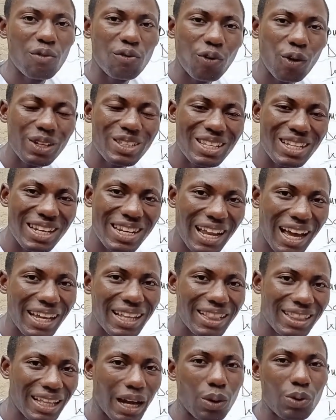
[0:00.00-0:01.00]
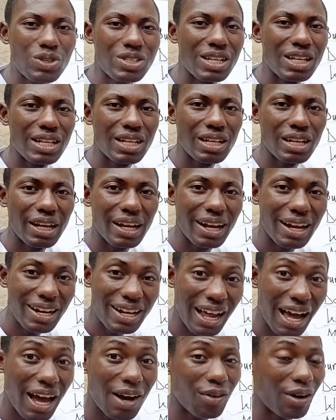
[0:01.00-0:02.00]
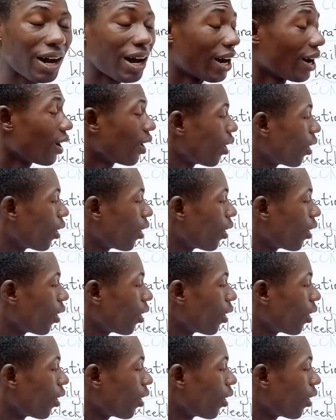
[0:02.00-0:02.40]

49,000 naira